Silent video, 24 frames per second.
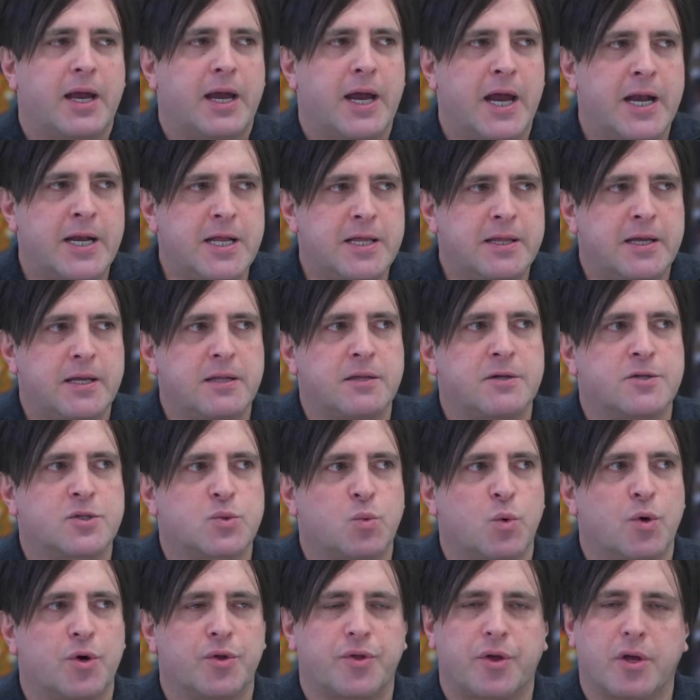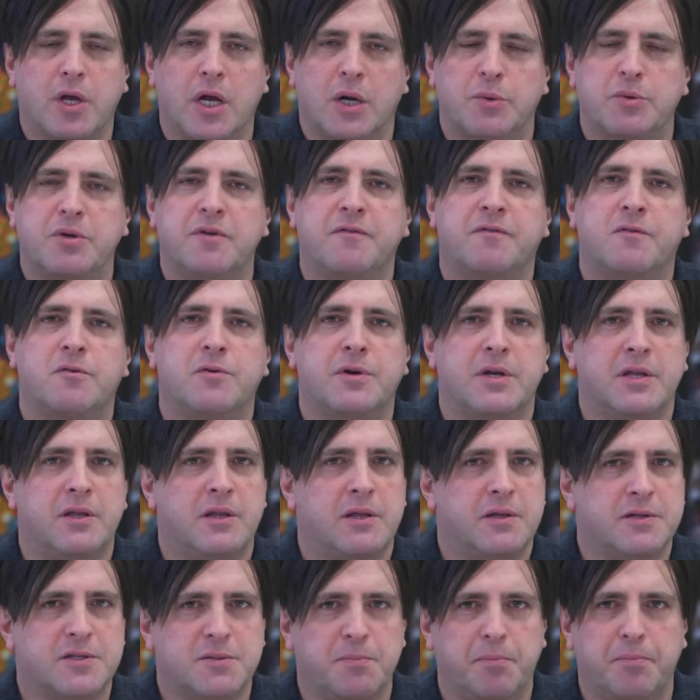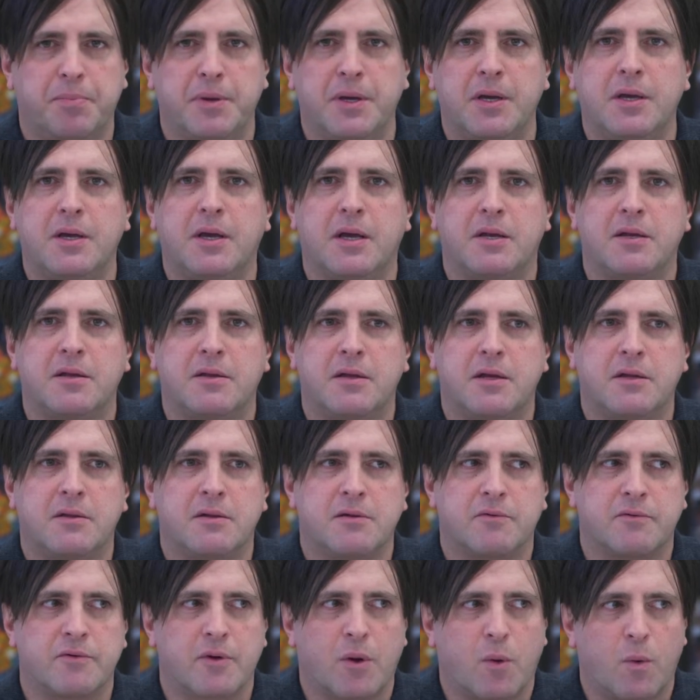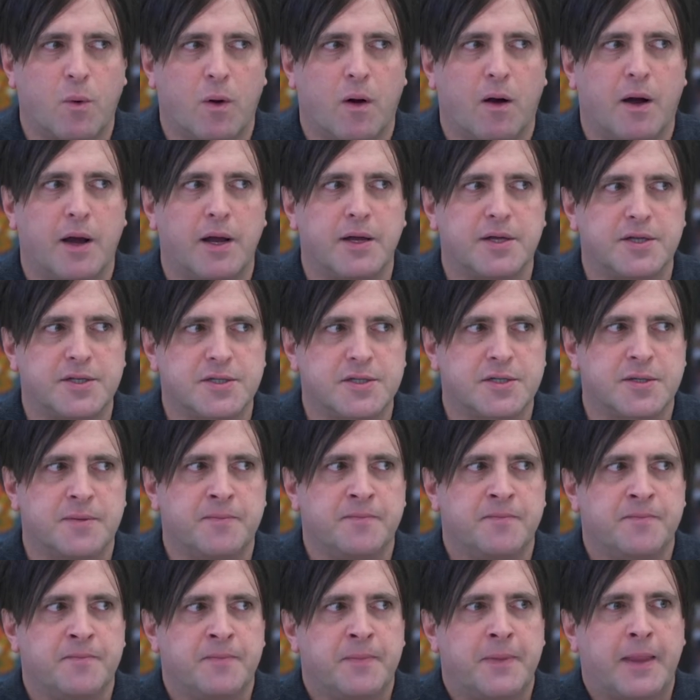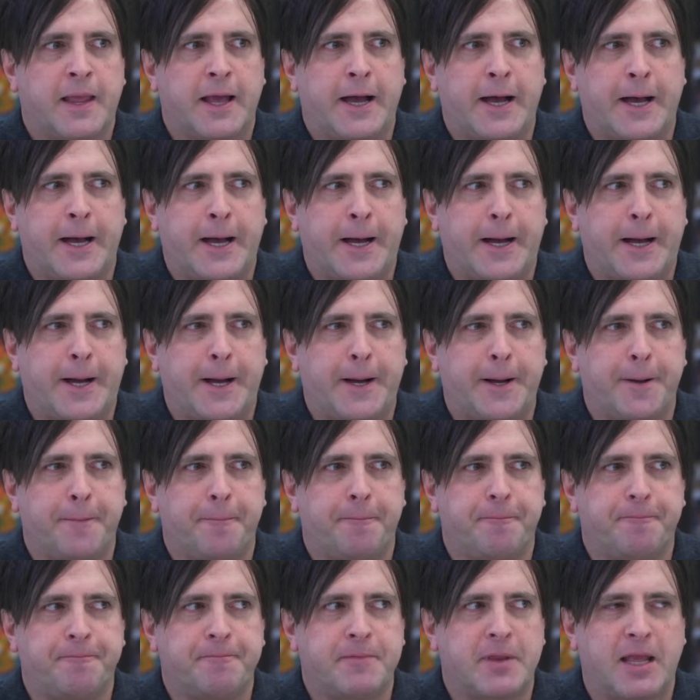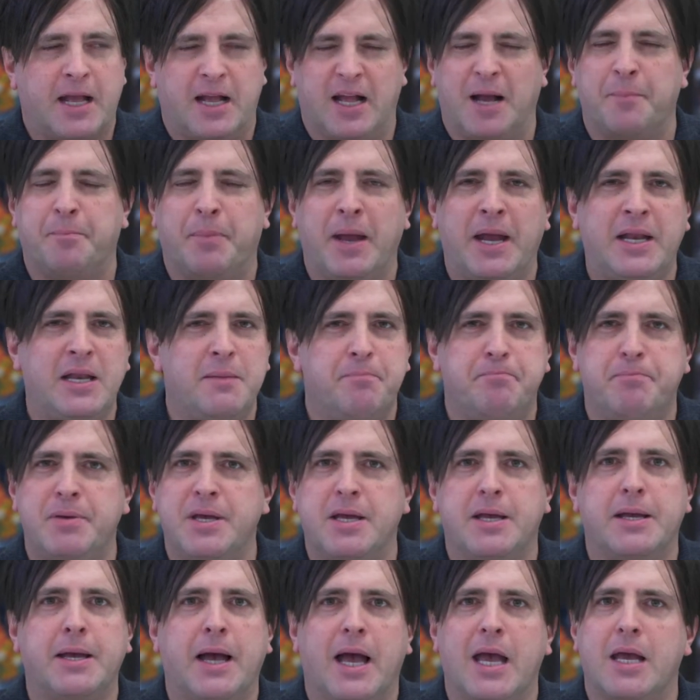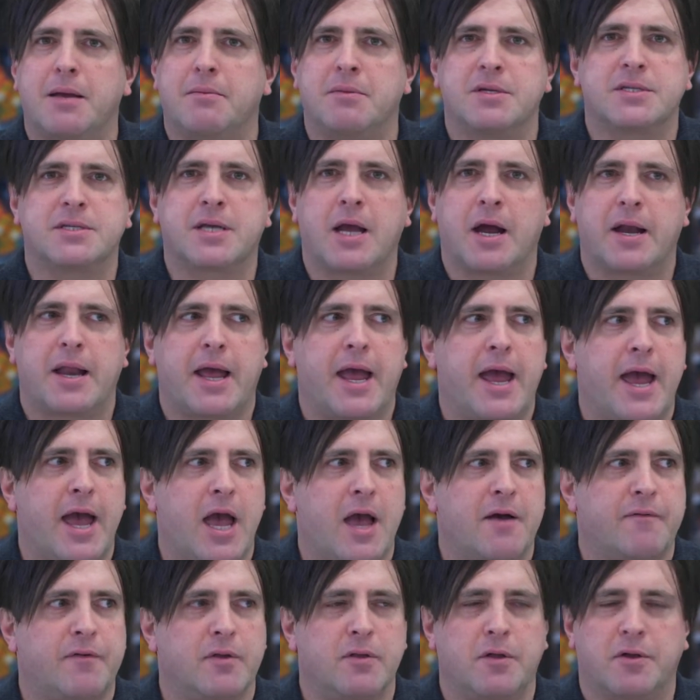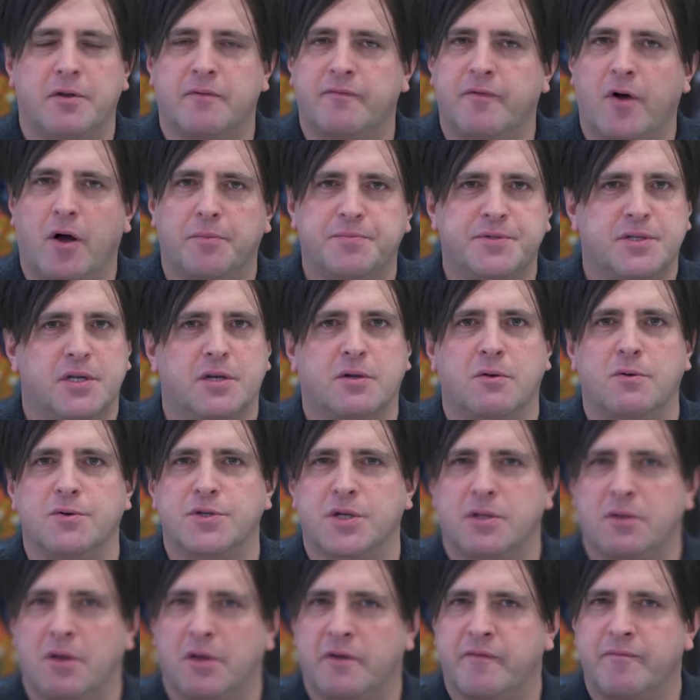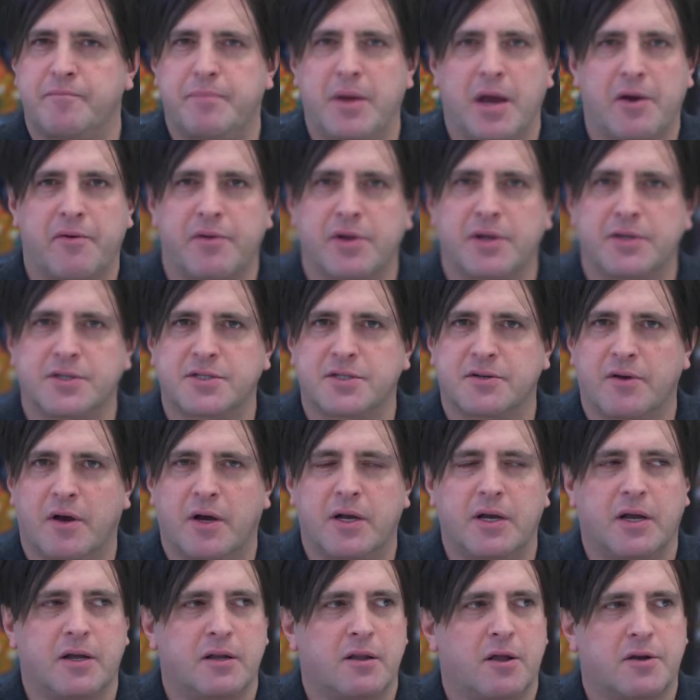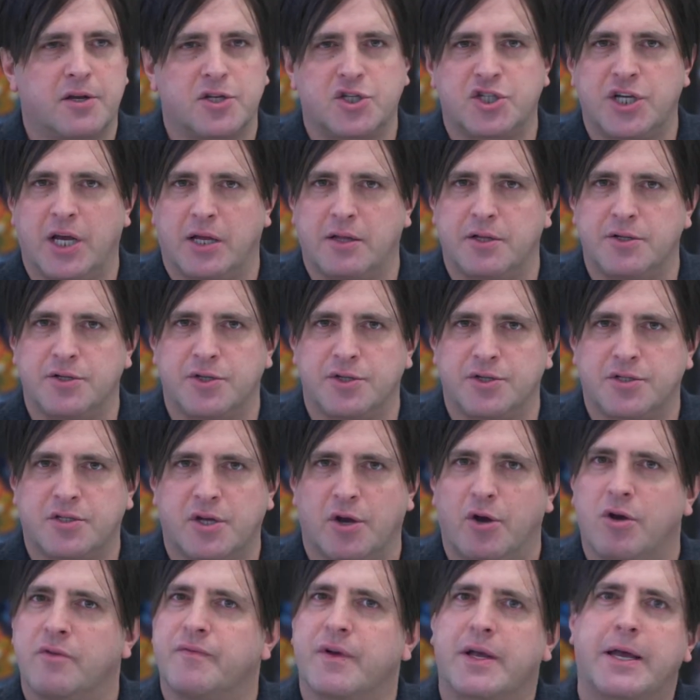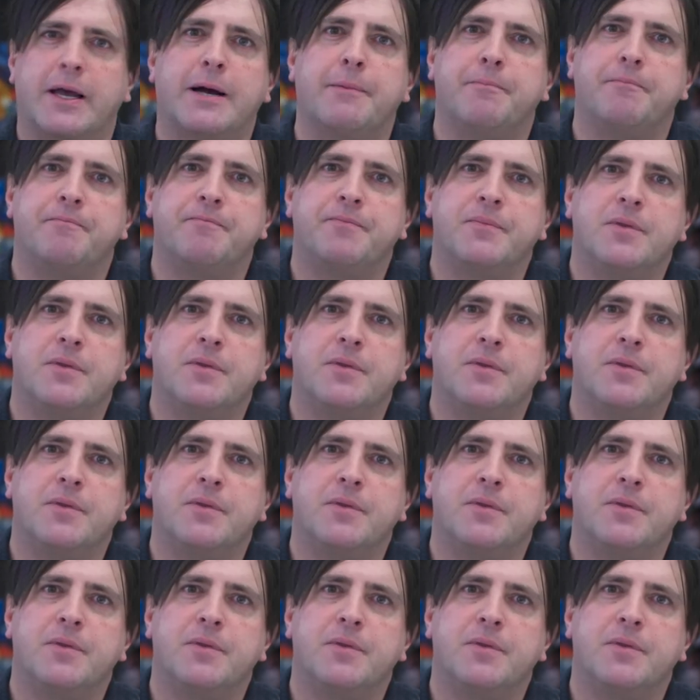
anything that's worth going for, anything that's big, anything that requires, any big game is going to have a lot of obstacles, a lot of barriers, right? A lot of challenges to overcome.